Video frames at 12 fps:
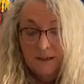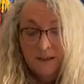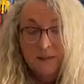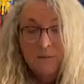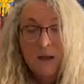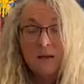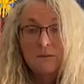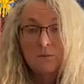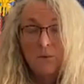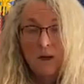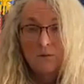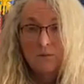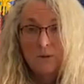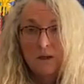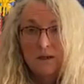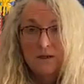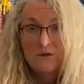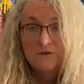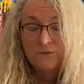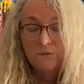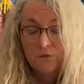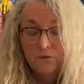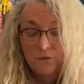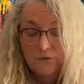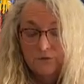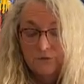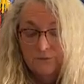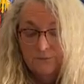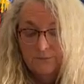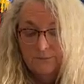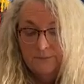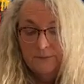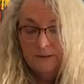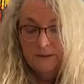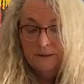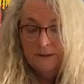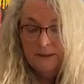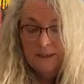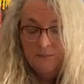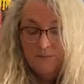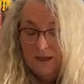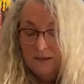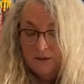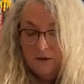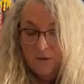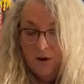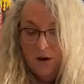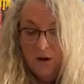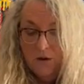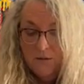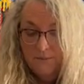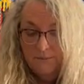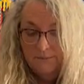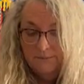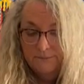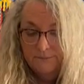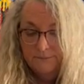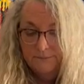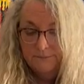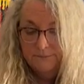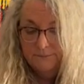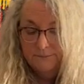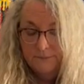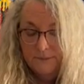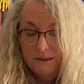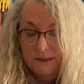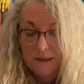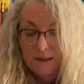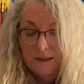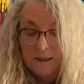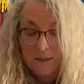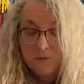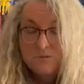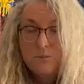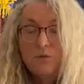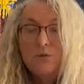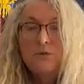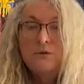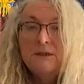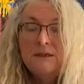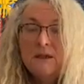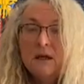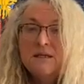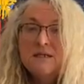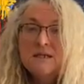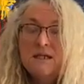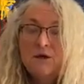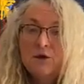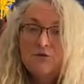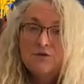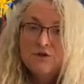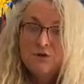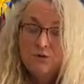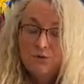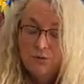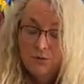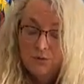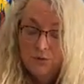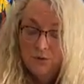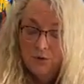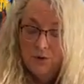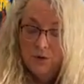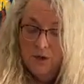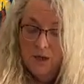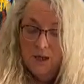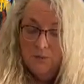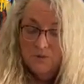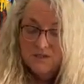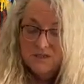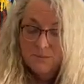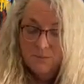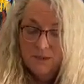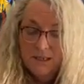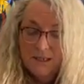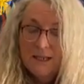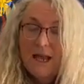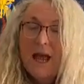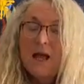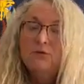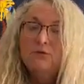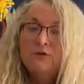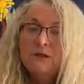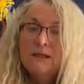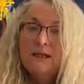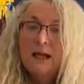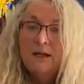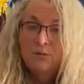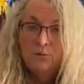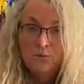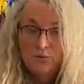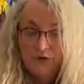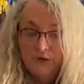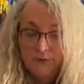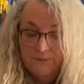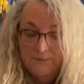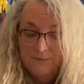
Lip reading: He meant well by it, of course. He meant no harm. He was born in 1902 and was simply an elderly Edwardian.